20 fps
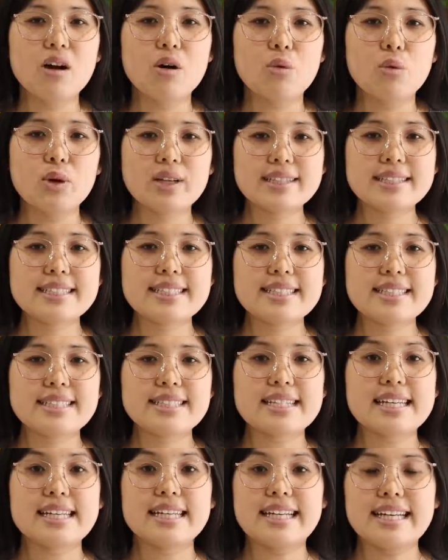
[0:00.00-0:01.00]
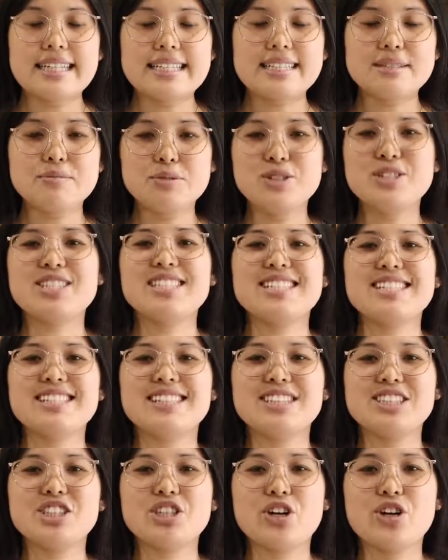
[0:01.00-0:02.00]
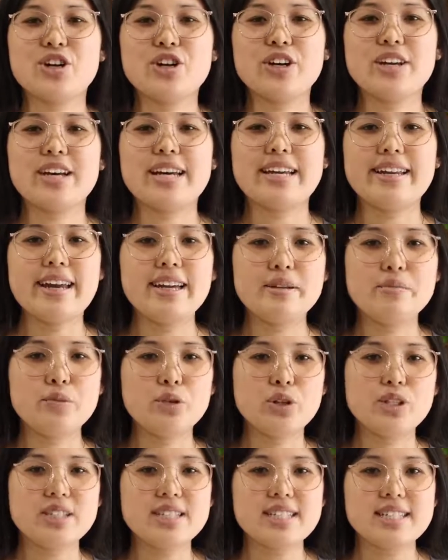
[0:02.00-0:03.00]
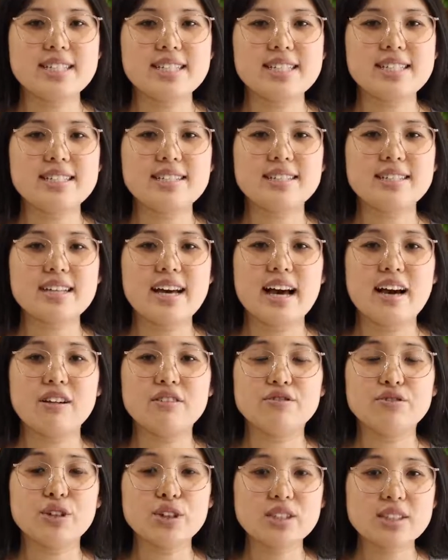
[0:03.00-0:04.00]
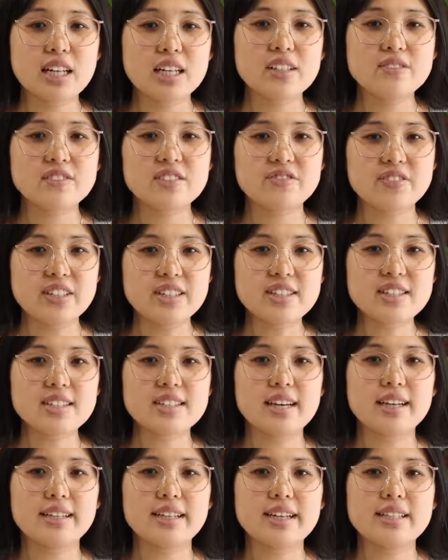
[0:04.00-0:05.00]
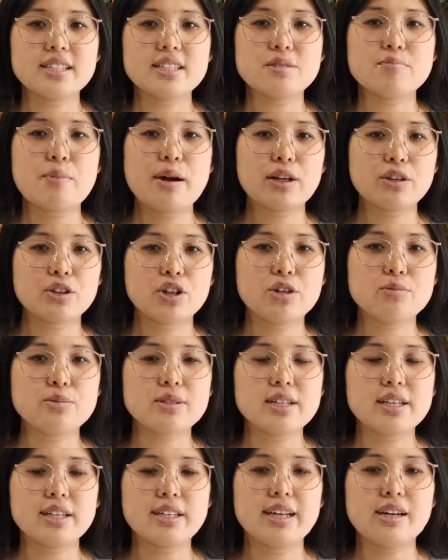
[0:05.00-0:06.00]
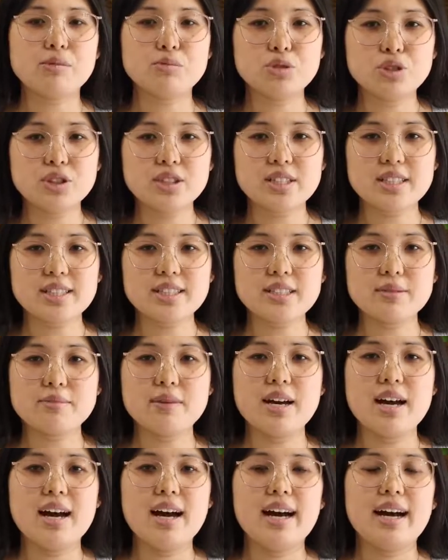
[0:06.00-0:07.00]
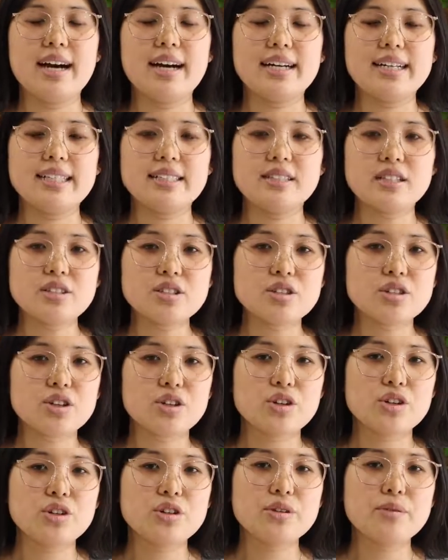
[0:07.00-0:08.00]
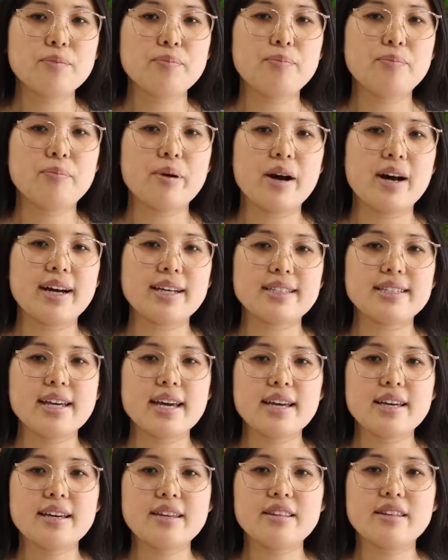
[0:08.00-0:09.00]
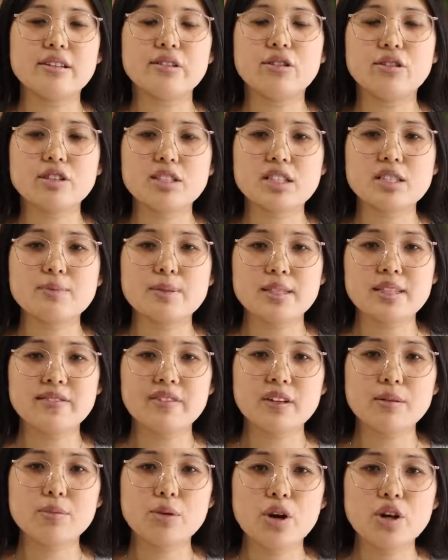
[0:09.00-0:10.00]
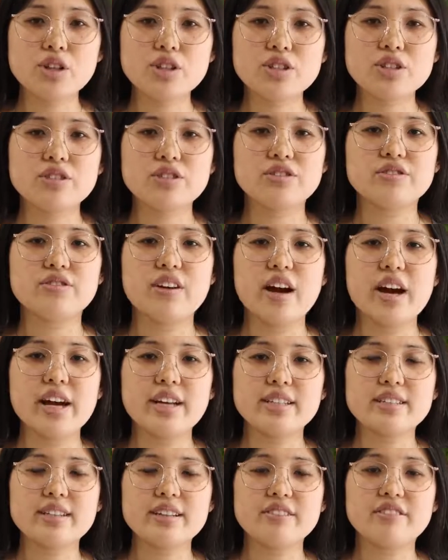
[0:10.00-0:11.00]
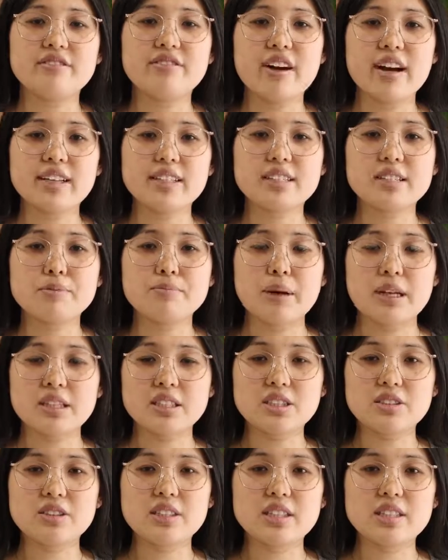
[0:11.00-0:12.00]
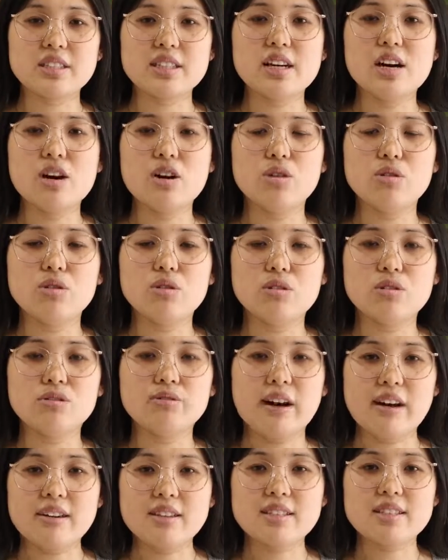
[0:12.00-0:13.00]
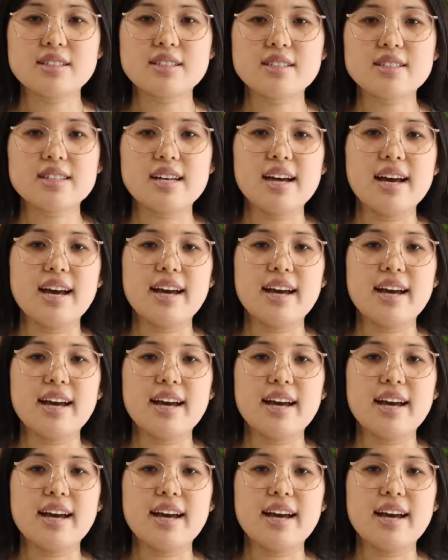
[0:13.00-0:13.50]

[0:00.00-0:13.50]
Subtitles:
What is innate immunity? So innate immunity is our first line of defense against microbes in our immune system. It does so by taking the non-specific approach to find and fight bacteria or viruses.